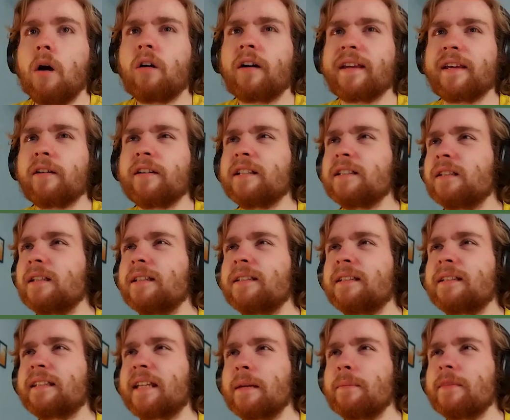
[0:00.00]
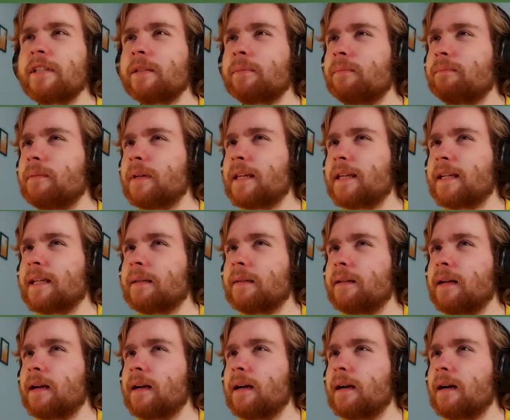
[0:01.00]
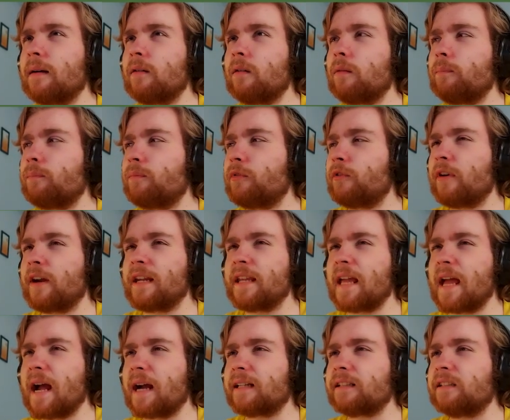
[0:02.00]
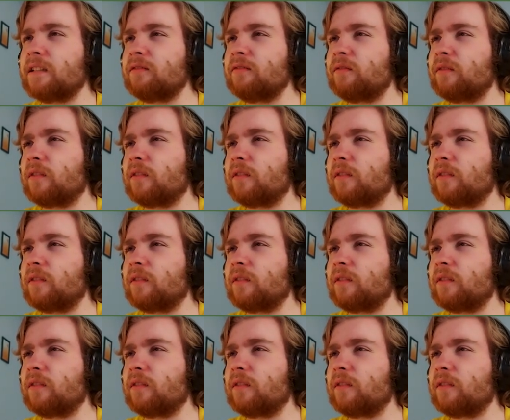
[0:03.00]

Okay, honestly, this game is being pretty active